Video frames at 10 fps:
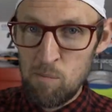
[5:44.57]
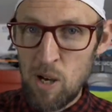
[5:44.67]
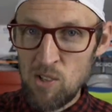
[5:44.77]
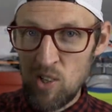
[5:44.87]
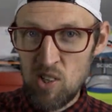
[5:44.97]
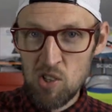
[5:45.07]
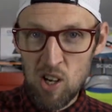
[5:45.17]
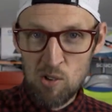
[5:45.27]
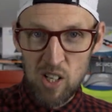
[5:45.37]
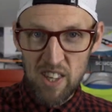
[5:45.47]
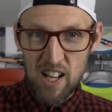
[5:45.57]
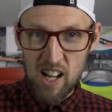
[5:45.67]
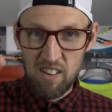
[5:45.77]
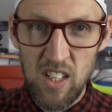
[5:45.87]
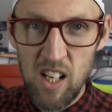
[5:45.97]
it basically just goes like
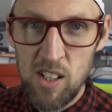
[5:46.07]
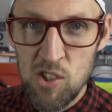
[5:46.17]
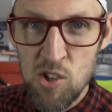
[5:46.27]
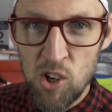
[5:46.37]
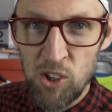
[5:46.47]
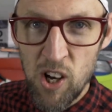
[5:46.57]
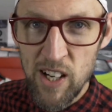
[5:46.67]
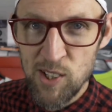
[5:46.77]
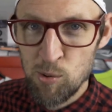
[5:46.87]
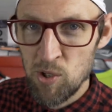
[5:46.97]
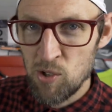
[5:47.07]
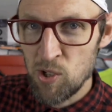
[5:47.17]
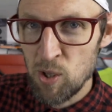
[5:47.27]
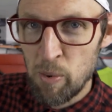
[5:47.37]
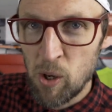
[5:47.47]
that. And it's not nice when you're at the